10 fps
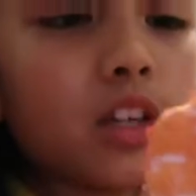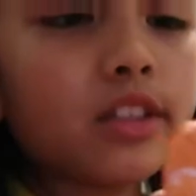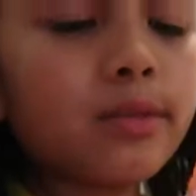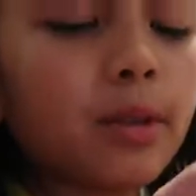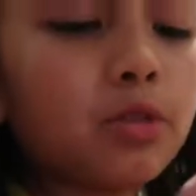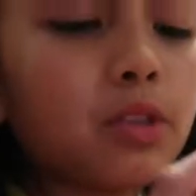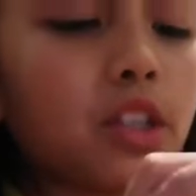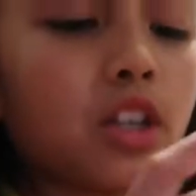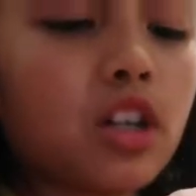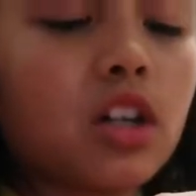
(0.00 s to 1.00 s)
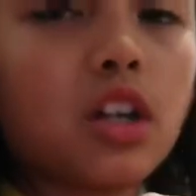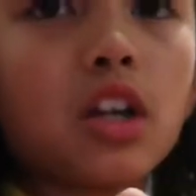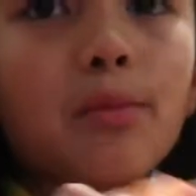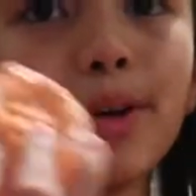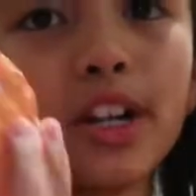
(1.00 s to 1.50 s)
It smells really
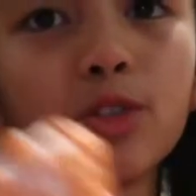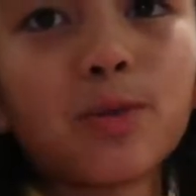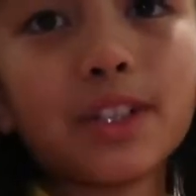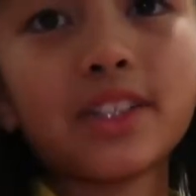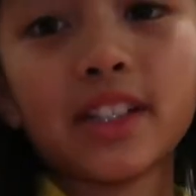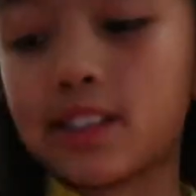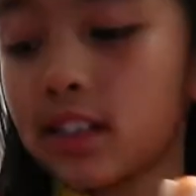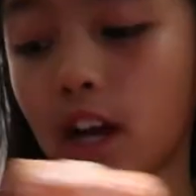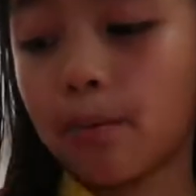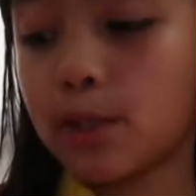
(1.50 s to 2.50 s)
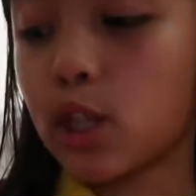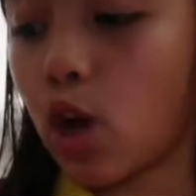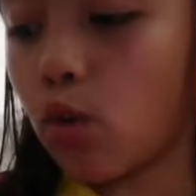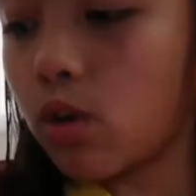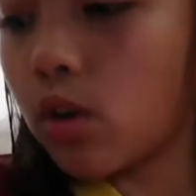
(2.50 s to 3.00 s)
good, but it's really dented up,
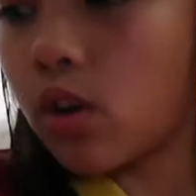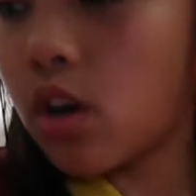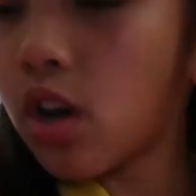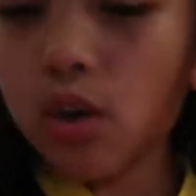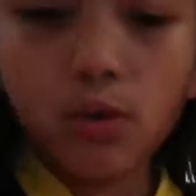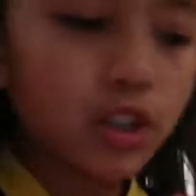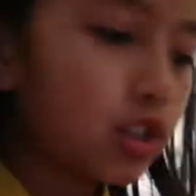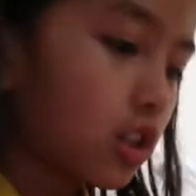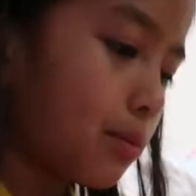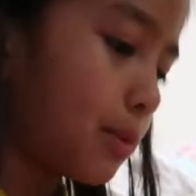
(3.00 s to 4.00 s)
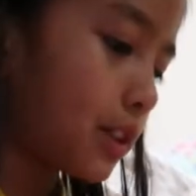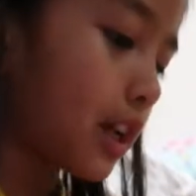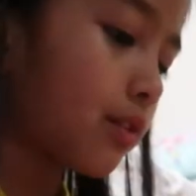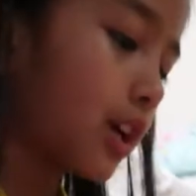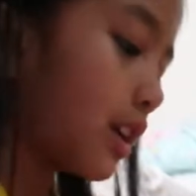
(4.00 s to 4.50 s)
so we're just gonna put
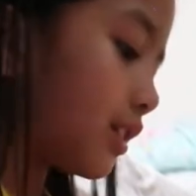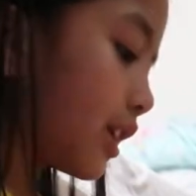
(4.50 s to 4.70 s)
that right in